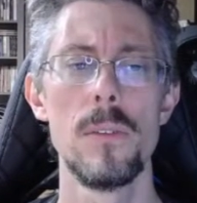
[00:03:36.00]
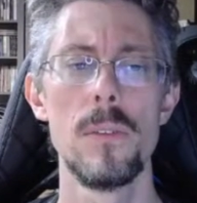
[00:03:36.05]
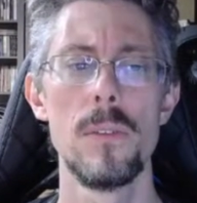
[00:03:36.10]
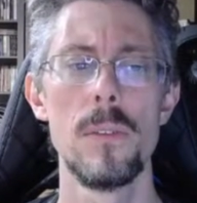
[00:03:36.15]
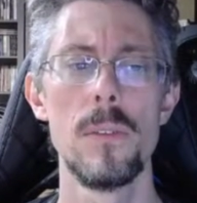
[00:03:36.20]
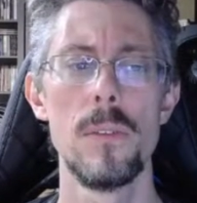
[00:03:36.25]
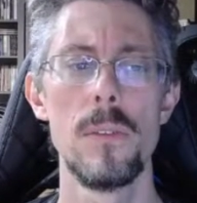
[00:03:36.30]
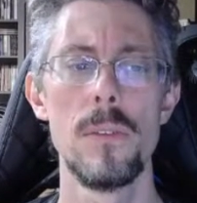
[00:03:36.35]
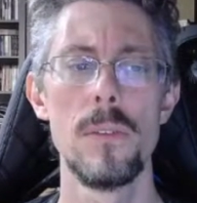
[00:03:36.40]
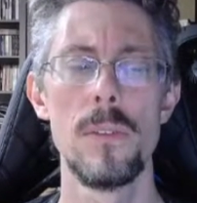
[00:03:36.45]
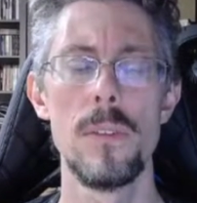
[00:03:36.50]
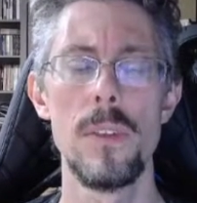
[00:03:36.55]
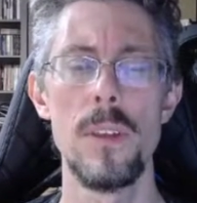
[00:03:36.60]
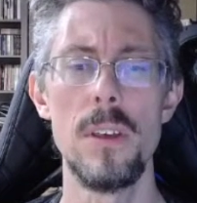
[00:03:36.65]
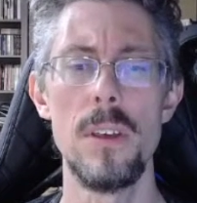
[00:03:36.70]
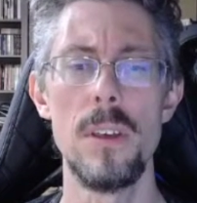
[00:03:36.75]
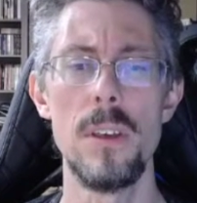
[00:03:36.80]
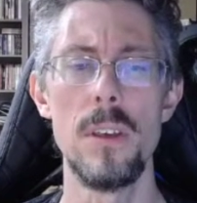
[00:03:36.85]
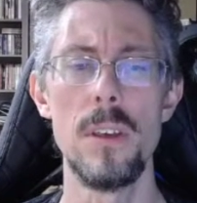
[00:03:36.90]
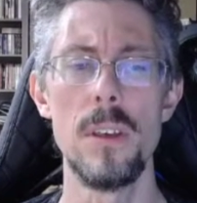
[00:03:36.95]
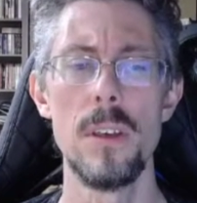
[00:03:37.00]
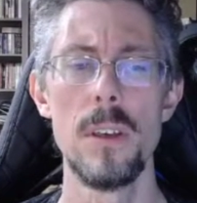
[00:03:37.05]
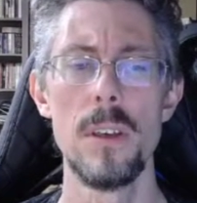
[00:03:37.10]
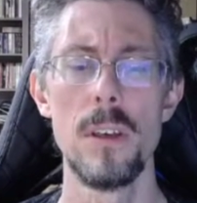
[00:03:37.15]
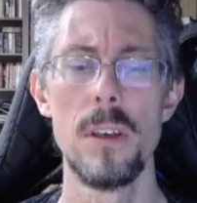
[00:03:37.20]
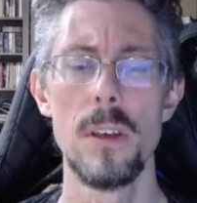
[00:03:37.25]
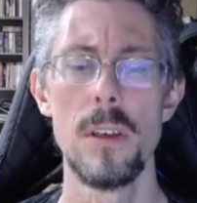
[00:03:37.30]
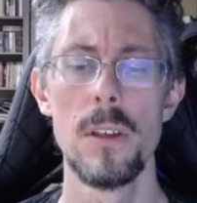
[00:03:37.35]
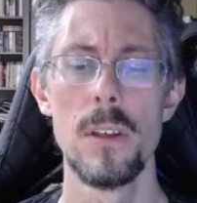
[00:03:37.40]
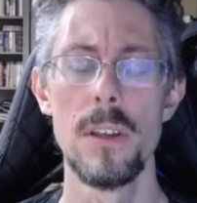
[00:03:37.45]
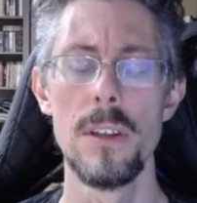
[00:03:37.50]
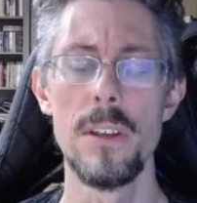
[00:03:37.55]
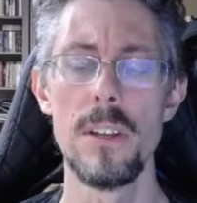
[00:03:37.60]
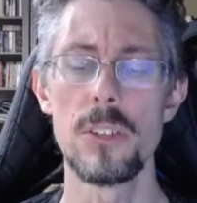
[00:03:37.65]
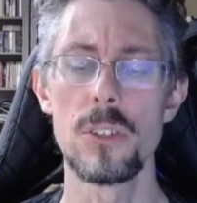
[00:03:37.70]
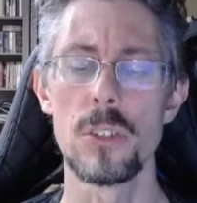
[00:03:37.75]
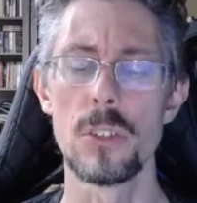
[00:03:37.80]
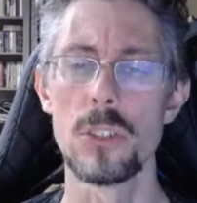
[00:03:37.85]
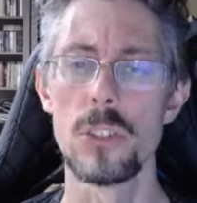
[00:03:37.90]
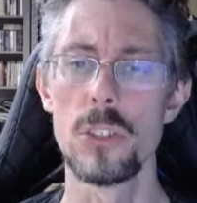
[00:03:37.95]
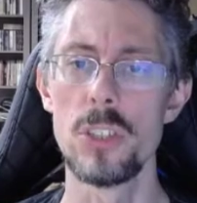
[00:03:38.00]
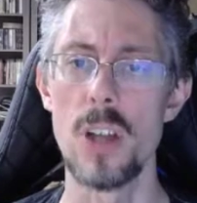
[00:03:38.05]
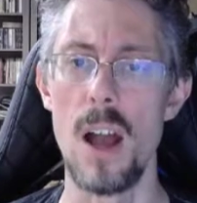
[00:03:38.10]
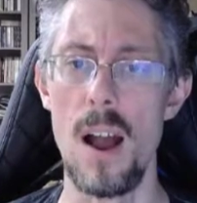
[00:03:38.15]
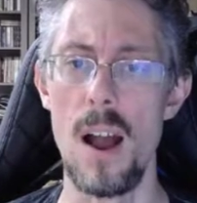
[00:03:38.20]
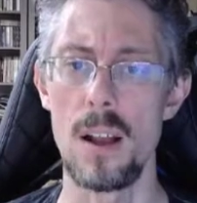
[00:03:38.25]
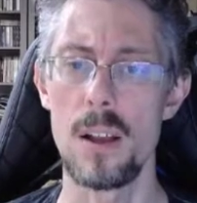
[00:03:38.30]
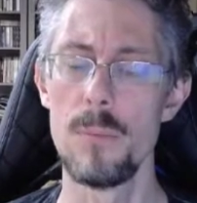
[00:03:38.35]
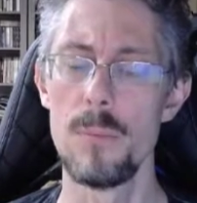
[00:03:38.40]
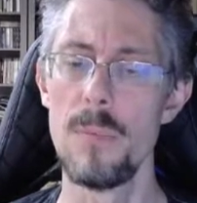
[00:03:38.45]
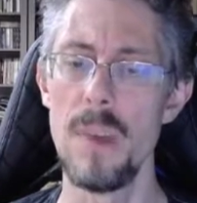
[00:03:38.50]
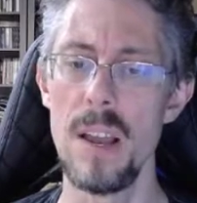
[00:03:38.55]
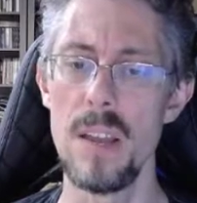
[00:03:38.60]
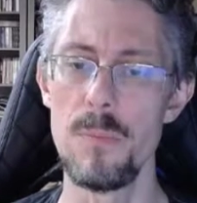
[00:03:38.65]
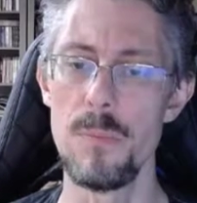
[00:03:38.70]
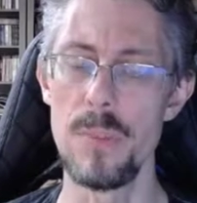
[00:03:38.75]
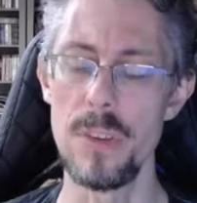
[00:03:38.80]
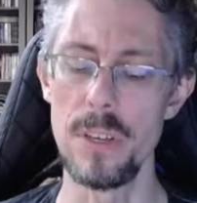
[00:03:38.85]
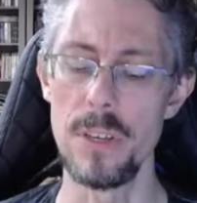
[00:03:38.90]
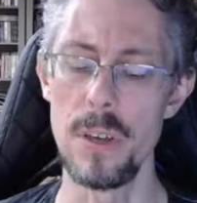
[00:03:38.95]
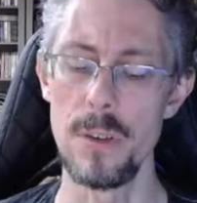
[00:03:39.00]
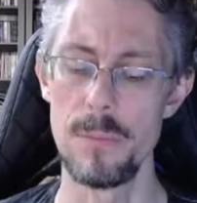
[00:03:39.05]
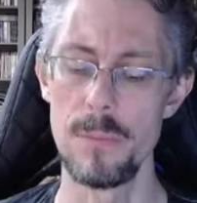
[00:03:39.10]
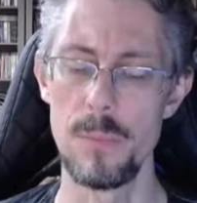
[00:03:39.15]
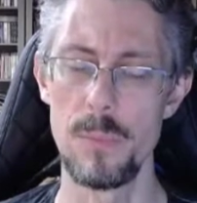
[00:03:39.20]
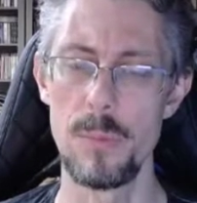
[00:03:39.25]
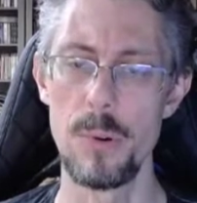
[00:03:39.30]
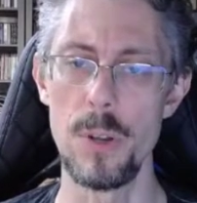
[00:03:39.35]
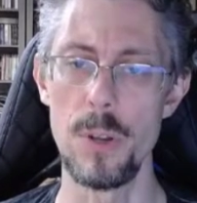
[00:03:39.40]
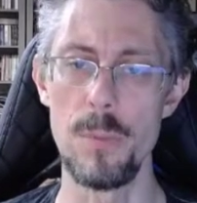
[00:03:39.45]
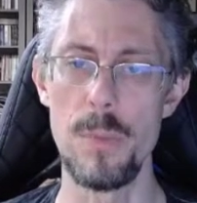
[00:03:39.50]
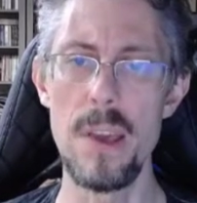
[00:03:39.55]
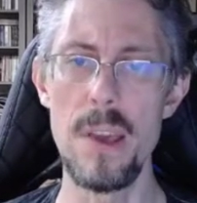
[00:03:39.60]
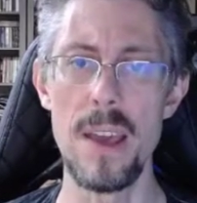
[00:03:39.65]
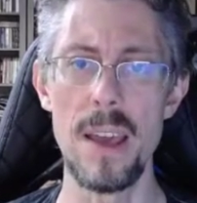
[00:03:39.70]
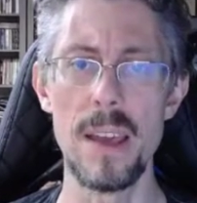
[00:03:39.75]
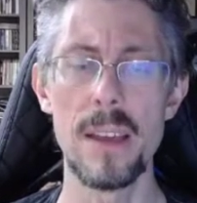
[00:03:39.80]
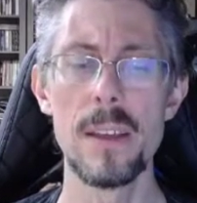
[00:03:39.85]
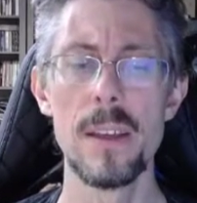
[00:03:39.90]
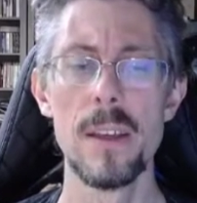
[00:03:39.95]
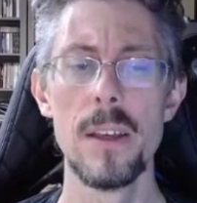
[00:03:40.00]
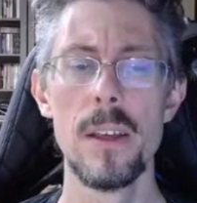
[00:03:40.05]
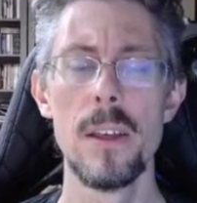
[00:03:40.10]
the initial shock might be pretty big,